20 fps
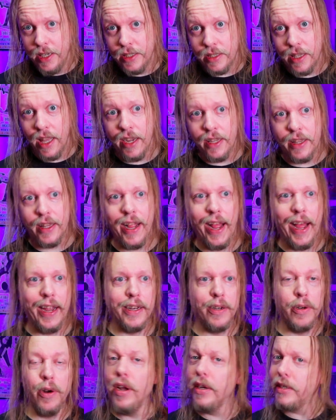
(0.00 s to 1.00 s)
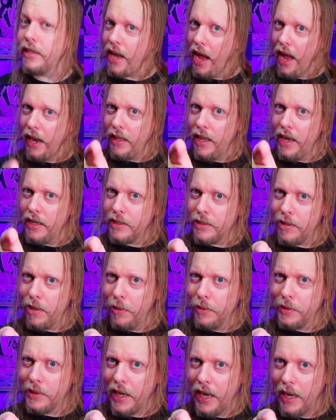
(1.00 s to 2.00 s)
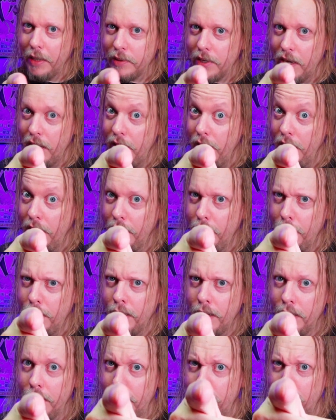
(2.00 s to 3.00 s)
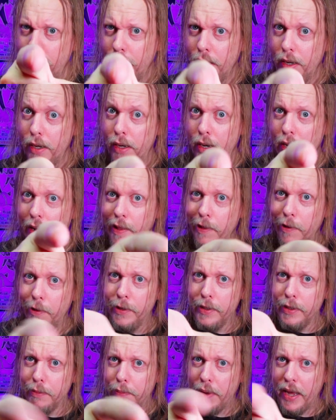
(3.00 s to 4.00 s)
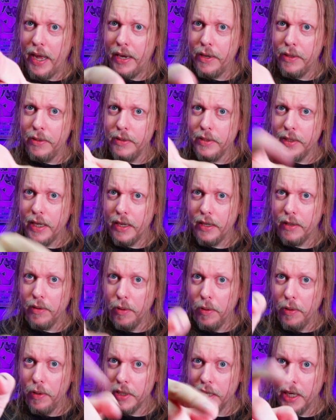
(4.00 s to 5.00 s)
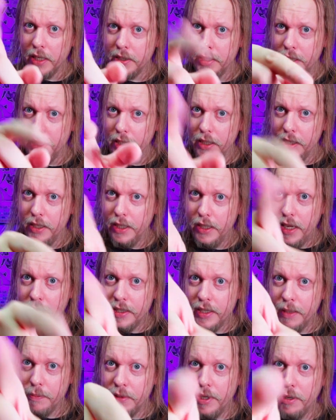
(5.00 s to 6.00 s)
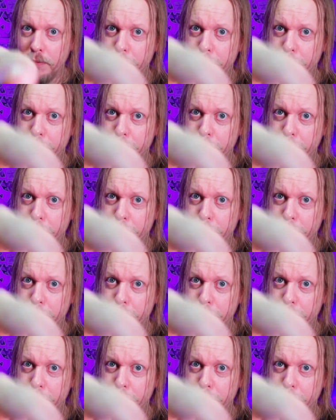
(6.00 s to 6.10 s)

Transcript: is like that, you know, it's kind of like Souls games, learning the patterns and all that shit, except they're